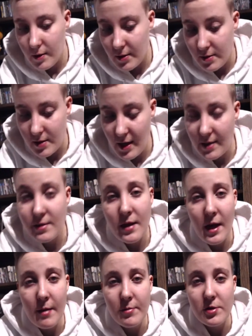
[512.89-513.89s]
This next
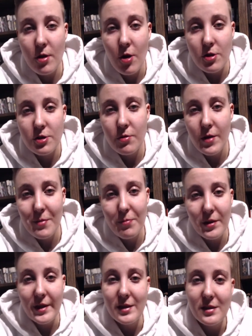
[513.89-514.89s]
game is also a
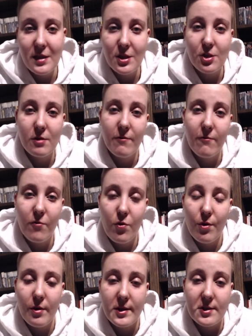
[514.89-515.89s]
PlayStation
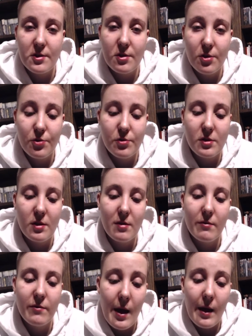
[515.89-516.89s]
4
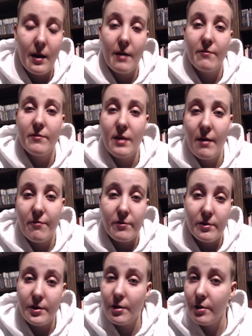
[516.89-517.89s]
exclusive, and I've
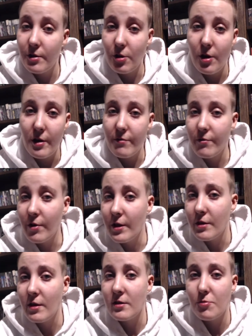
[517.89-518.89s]
definitely heard a lot of great
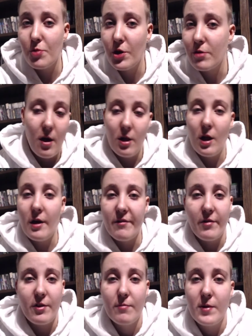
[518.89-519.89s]
things about it. A lot
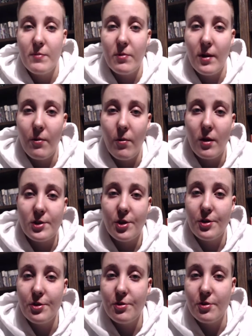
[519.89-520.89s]
of other people I watch
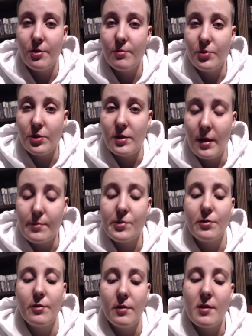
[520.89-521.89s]
on YouTube just
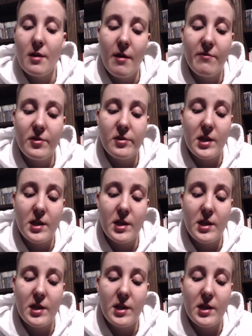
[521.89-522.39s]
absolutely love this